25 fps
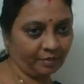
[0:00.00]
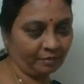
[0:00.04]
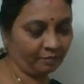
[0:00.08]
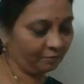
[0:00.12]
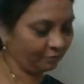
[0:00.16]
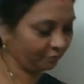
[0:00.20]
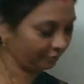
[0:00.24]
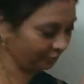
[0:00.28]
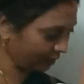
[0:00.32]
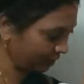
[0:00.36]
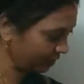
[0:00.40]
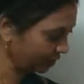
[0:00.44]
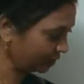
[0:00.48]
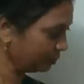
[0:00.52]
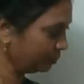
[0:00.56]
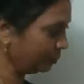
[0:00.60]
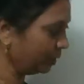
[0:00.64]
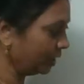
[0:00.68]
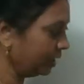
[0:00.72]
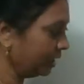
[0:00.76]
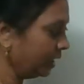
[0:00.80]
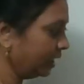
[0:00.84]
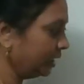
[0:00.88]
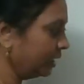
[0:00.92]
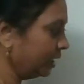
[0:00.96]
First
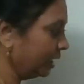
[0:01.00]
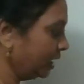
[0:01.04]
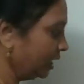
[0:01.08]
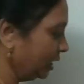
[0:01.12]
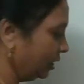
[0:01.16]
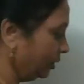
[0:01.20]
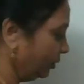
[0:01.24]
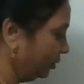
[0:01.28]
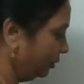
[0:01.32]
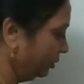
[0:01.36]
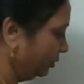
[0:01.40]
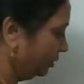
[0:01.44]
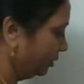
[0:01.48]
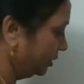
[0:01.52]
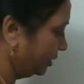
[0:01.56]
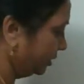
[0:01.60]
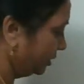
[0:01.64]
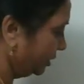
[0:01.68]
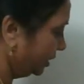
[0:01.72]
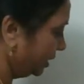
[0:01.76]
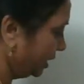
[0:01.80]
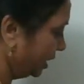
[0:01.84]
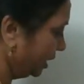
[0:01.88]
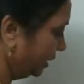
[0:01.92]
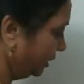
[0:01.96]
one I tell you,
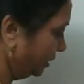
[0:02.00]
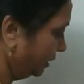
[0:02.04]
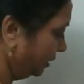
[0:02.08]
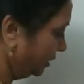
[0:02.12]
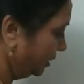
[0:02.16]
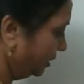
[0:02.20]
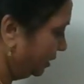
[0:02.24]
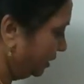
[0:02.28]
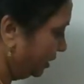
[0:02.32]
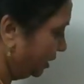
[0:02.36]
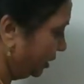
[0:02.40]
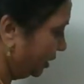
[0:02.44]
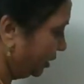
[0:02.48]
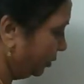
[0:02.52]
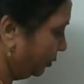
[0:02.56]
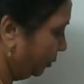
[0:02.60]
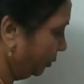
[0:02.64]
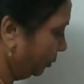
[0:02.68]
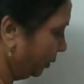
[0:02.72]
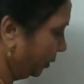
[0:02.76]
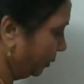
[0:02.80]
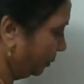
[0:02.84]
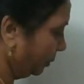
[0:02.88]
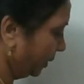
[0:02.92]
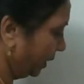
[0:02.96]
then you
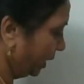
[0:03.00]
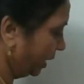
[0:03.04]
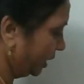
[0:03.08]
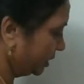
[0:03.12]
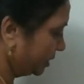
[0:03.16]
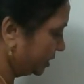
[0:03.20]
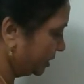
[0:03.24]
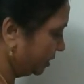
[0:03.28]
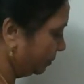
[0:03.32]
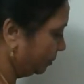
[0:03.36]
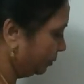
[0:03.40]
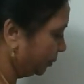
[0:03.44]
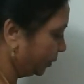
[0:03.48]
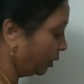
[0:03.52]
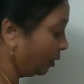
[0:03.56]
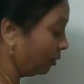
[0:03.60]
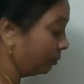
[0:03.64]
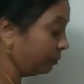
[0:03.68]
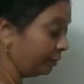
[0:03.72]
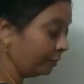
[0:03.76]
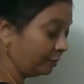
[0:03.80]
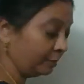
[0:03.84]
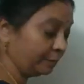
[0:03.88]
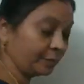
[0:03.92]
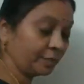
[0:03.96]
prepare some
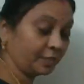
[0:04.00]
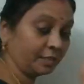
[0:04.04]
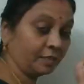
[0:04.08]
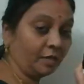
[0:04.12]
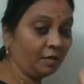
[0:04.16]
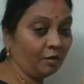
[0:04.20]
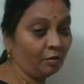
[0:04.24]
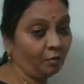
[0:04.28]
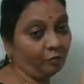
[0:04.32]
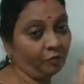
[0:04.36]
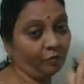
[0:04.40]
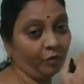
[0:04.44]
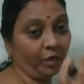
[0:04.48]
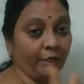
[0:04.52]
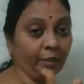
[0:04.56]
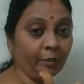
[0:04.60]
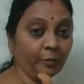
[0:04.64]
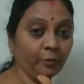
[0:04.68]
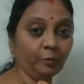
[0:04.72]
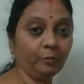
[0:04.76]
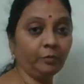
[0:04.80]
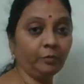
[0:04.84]
proverbs. 5 to